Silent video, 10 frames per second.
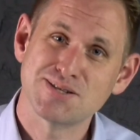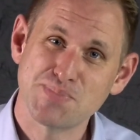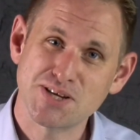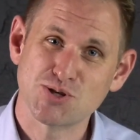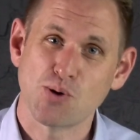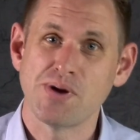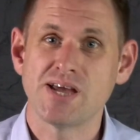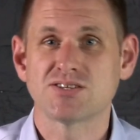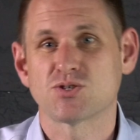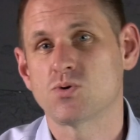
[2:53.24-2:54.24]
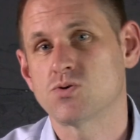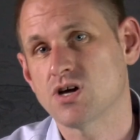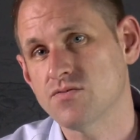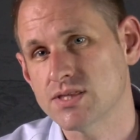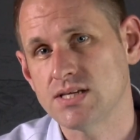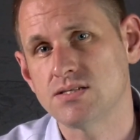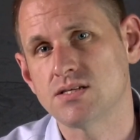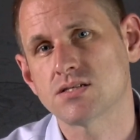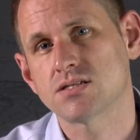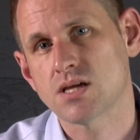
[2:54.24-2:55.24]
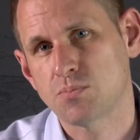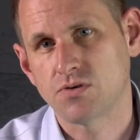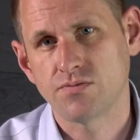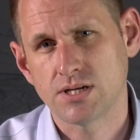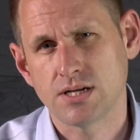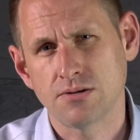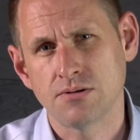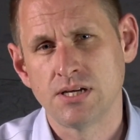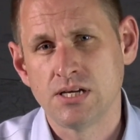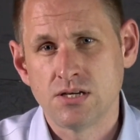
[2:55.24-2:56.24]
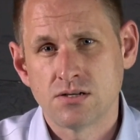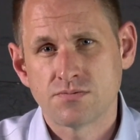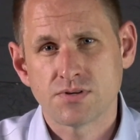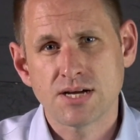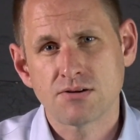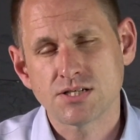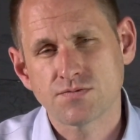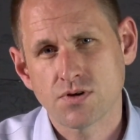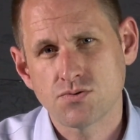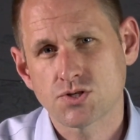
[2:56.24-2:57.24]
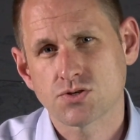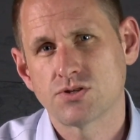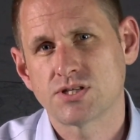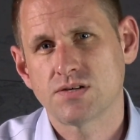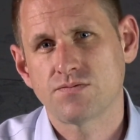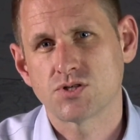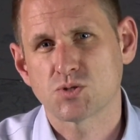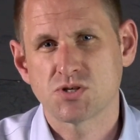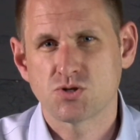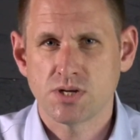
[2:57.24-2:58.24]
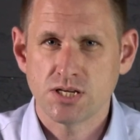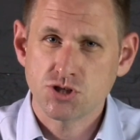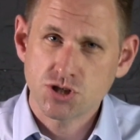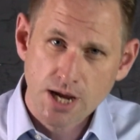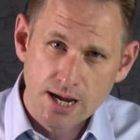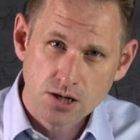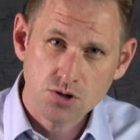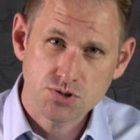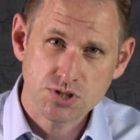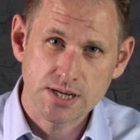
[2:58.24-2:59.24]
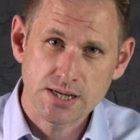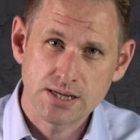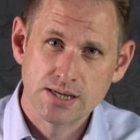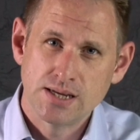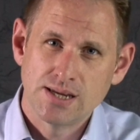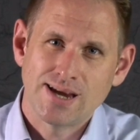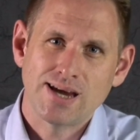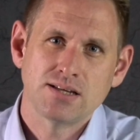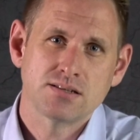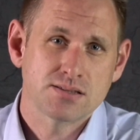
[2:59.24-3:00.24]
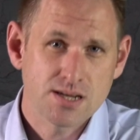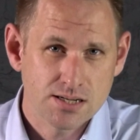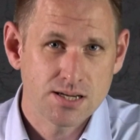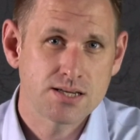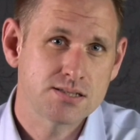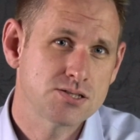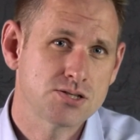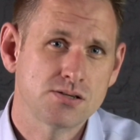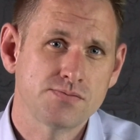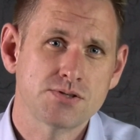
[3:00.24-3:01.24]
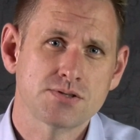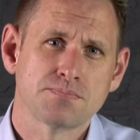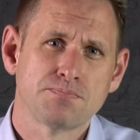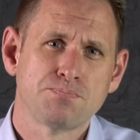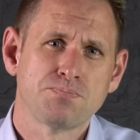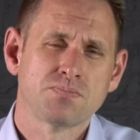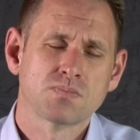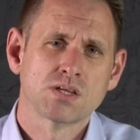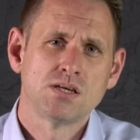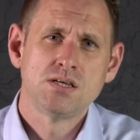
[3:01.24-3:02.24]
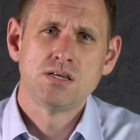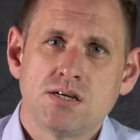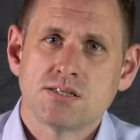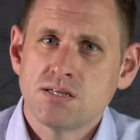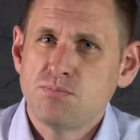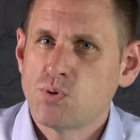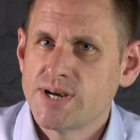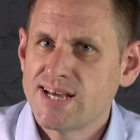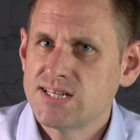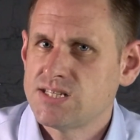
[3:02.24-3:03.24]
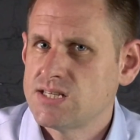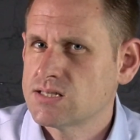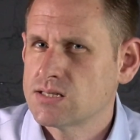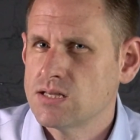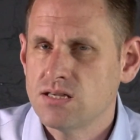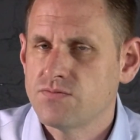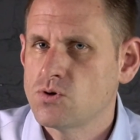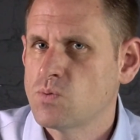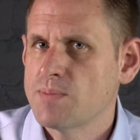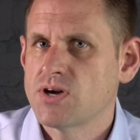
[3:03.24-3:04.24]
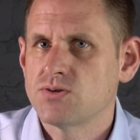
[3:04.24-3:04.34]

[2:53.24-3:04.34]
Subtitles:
is a big topic, so we'll cover these in a separate video. For now, let's focus on the difference between shared hosting and dedicated servers. A simple analogy is to think of your web